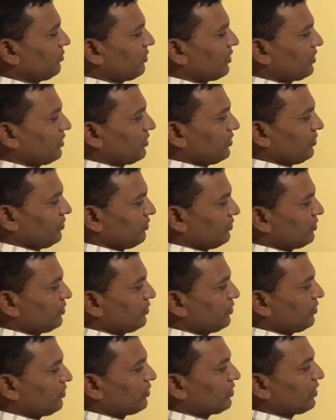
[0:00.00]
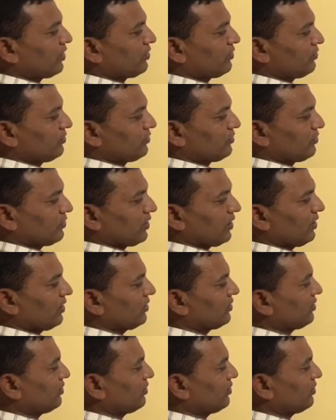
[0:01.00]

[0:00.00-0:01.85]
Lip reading: But you should know the rules, okay?